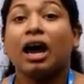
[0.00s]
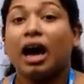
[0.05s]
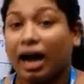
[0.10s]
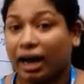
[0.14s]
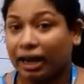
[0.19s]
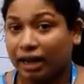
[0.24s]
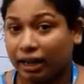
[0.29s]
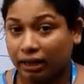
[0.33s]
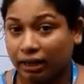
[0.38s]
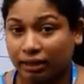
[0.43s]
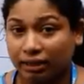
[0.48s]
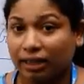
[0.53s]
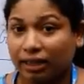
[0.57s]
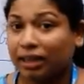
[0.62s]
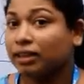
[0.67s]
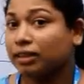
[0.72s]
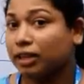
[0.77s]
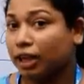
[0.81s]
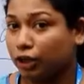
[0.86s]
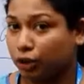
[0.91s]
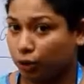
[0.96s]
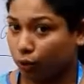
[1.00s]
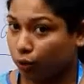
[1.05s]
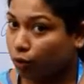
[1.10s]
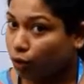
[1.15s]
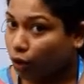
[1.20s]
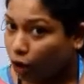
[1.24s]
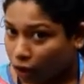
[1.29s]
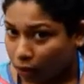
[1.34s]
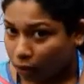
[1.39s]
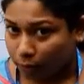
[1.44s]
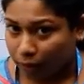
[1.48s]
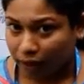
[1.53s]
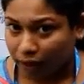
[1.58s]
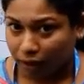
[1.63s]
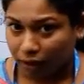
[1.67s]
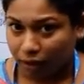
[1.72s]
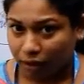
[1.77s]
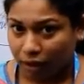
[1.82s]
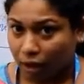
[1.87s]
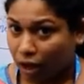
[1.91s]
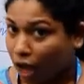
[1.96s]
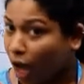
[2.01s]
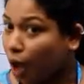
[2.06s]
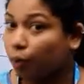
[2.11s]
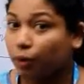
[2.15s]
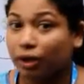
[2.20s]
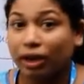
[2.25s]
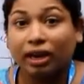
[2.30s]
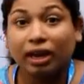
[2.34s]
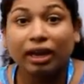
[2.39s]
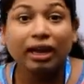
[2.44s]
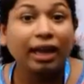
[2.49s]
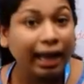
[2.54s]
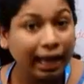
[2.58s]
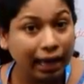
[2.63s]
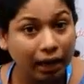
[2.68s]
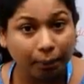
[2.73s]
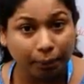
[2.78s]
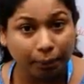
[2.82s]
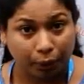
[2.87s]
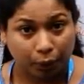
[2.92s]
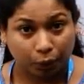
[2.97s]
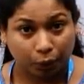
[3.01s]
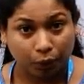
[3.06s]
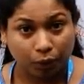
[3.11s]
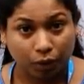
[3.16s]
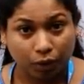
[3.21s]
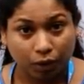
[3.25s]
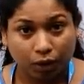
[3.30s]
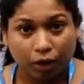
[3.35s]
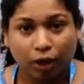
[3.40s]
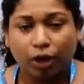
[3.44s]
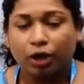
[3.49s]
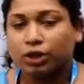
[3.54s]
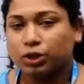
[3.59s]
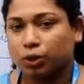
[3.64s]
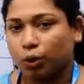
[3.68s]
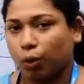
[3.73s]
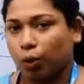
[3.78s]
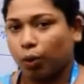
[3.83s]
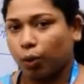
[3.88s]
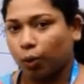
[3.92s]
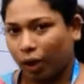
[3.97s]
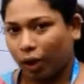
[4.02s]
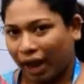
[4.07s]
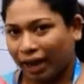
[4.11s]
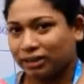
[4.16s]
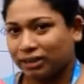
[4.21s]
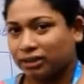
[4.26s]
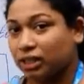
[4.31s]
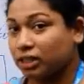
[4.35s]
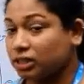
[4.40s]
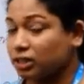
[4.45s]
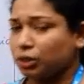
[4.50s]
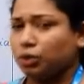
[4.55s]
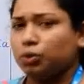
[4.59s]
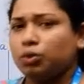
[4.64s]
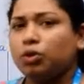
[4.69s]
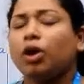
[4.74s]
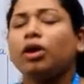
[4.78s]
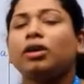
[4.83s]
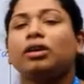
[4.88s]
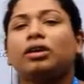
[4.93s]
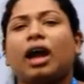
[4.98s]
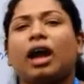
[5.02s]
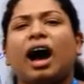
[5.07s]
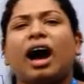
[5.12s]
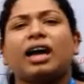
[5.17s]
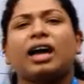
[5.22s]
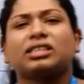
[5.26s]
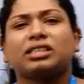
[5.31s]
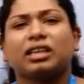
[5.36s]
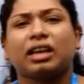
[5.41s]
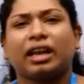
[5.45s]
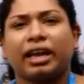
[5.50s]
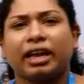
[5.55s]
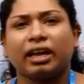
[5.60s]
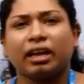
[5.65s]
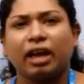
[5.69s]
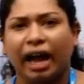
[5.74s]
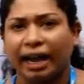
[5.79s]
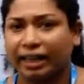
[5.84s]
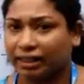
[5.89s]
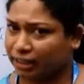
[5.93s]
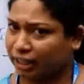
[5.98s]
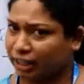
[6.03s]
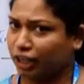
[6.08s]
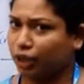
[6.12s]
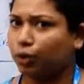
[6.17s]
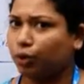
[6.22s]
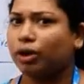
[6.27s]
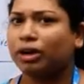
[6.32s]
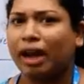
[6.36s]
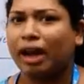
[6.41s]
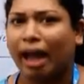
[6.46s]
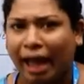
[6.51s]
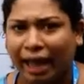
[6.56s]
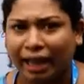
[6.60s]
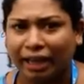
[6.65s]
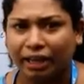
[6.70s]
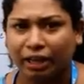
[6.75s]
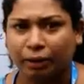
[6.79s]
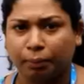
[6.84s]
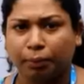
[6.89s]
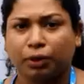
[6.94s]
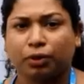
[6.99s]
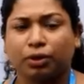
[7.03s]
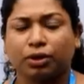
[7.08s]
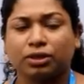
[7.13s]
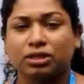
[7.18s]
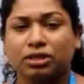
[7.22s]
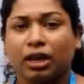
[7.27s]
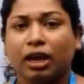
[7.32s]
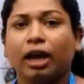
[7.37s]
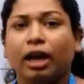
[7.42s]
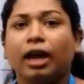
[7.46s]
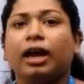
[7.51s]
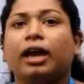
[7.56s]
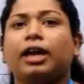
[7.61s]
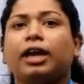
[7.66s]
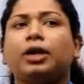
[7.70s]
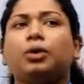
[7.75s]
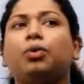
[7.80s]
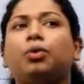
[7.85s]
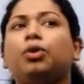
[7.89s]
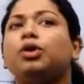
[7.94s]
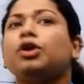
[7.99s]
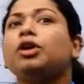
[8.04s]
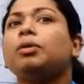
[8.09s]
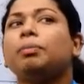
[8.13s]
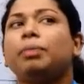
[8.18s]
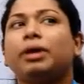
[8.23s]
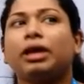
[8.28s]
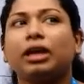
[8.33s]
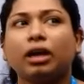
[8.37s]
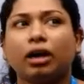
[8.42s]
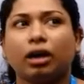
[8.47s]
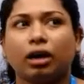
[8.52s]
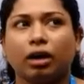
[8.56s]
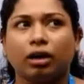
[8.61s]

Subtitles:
I think that you called me, how can I help you? So at this, do not ask like I think you are angry, because it wouldn't be